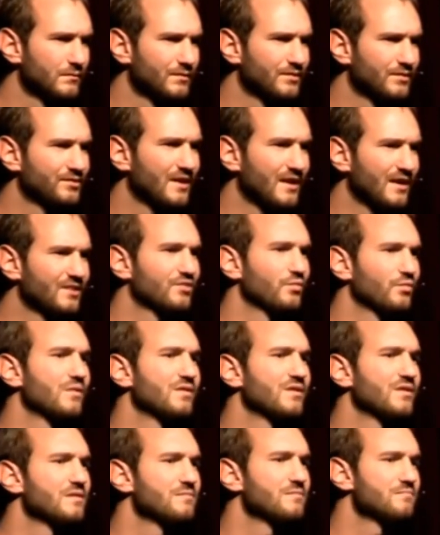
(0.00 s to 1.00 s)
Sex
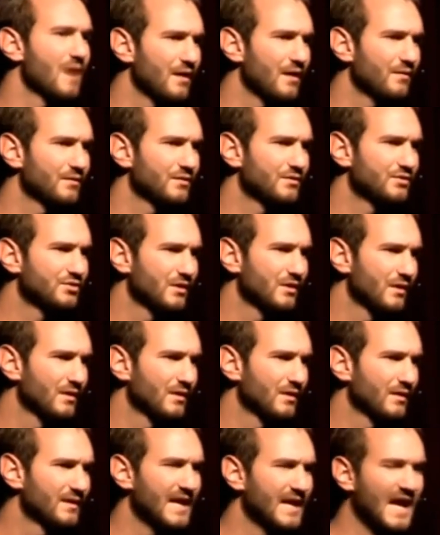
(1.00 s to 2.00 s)
within marriage
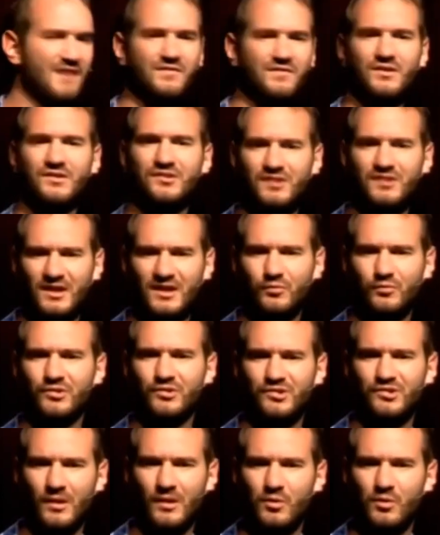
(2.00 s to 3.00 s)
and having sex with
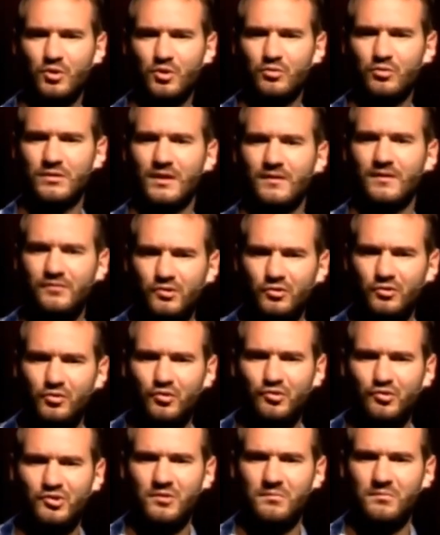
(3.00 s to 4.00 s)
someone who loves you,
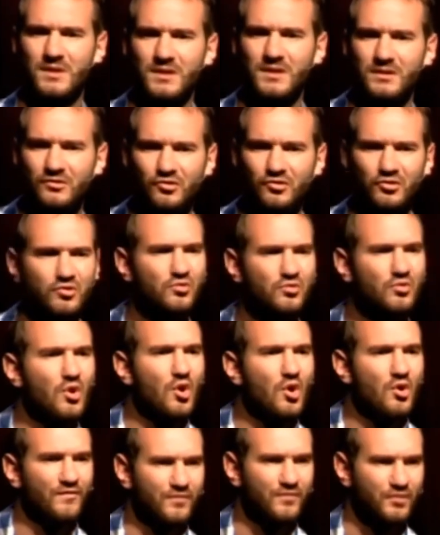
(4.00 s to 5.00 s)
who's committed to you
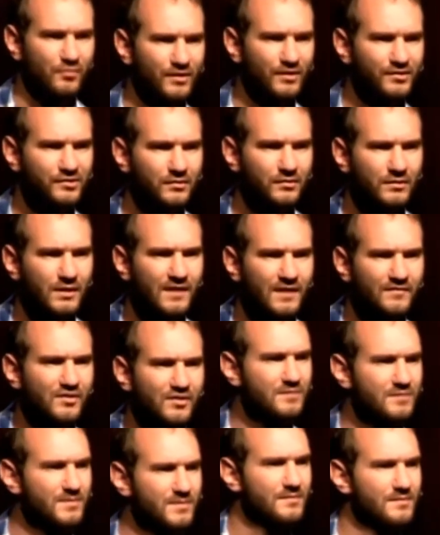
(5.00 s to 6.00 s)
for the rest of your life,
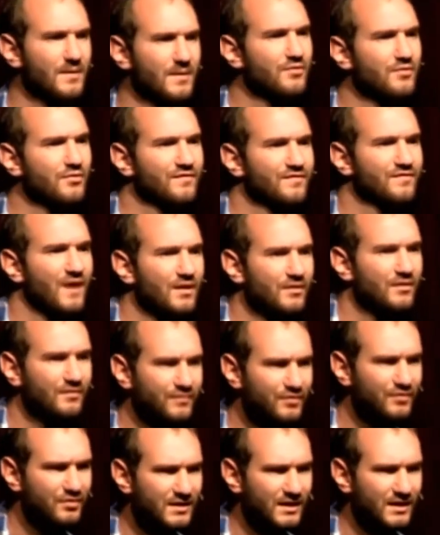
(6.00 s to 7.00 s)
going to be the mother or father
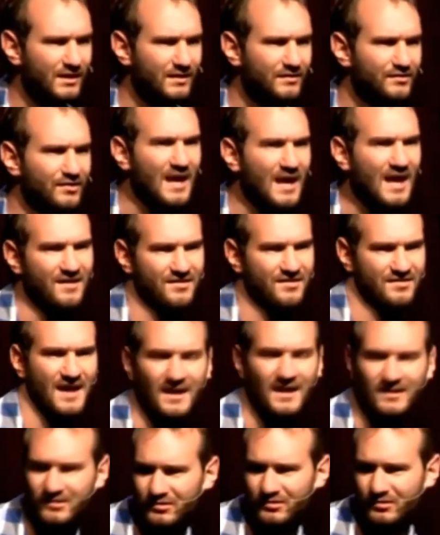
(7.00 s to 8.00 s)
of your kids.
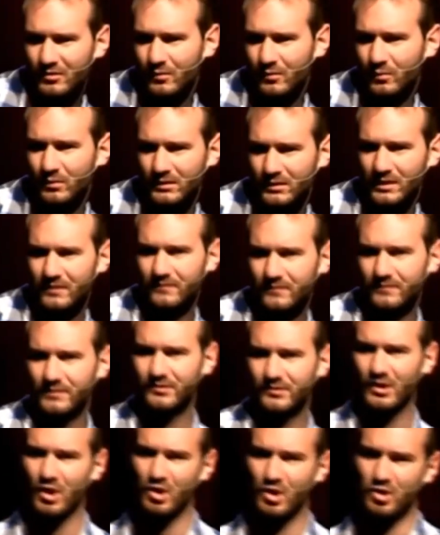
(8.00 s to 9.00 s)
That's what love
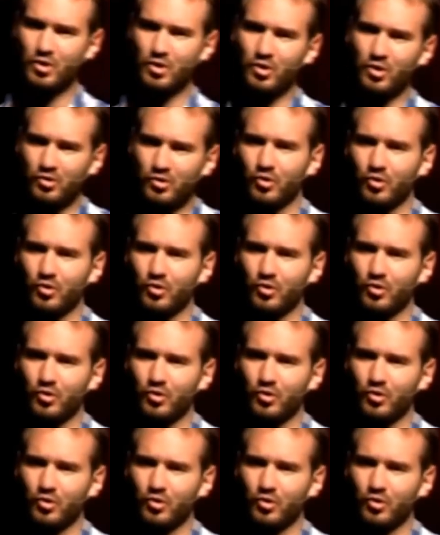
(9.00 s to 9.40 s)
is. You can